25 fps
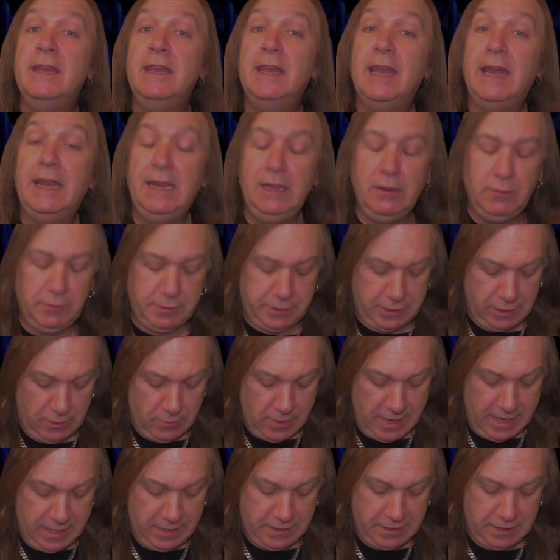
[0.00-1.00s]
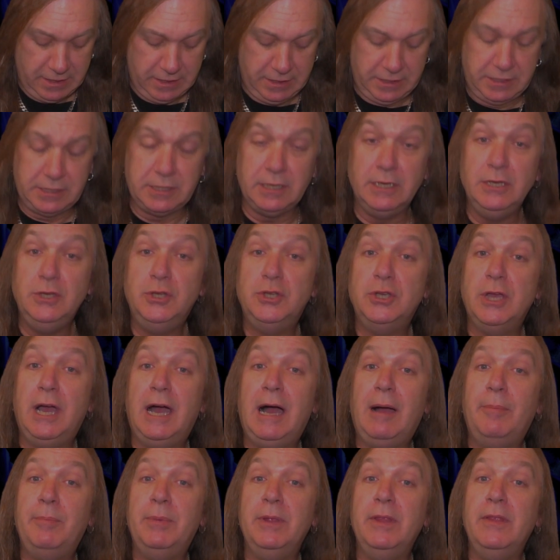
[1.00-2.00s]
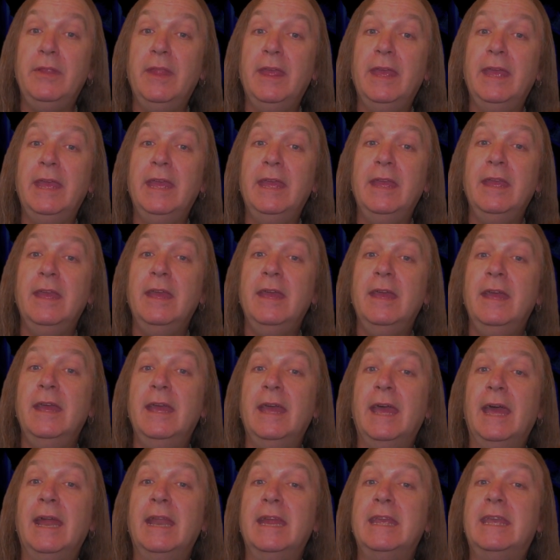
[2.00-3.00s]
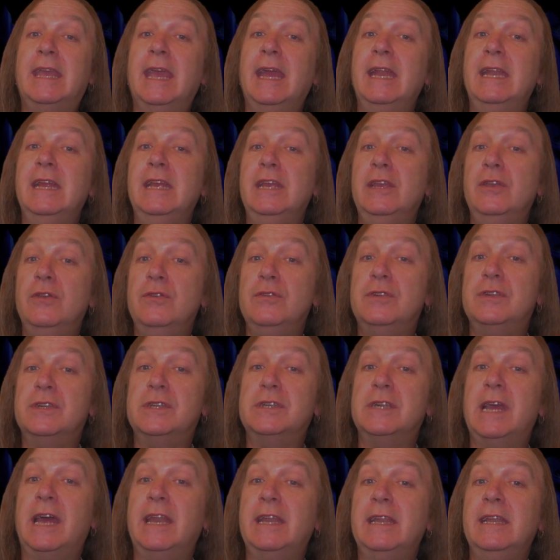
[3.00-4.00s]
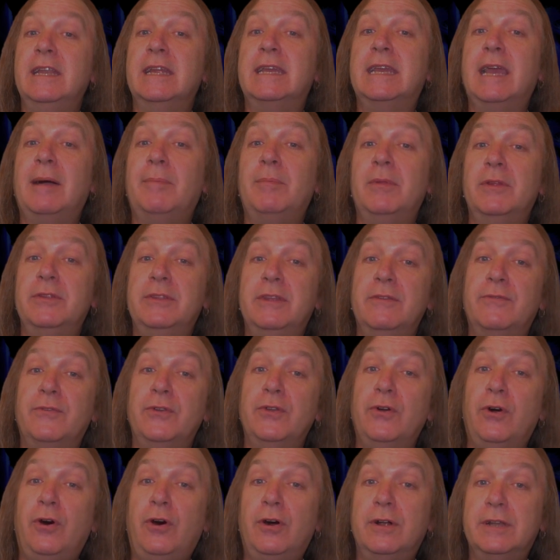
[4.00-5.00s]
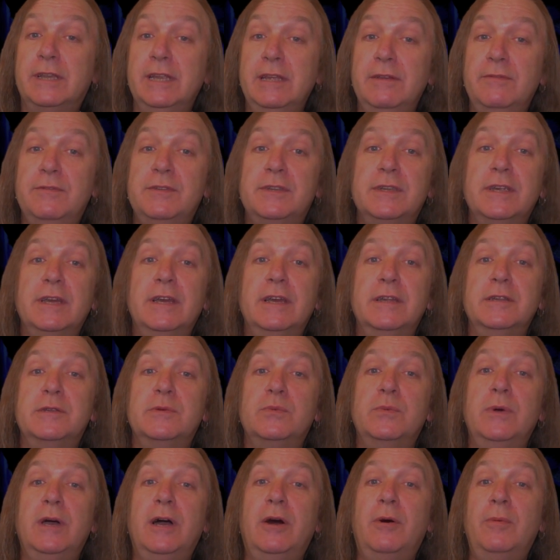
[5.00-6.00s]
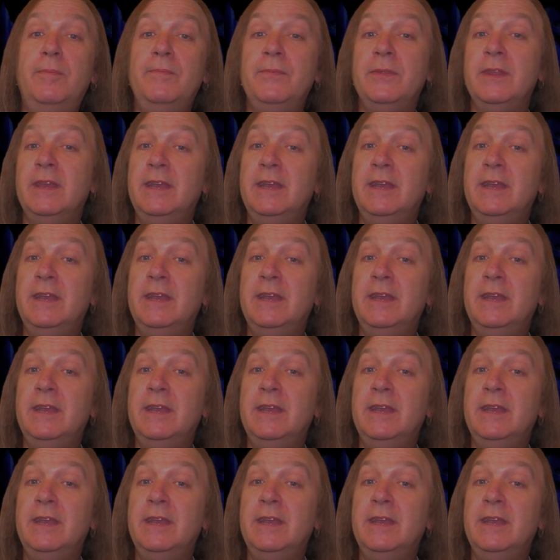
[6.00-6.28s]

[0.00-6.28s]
And he also has a C sharp in there, and again he uses that in a couple of different octaves as well.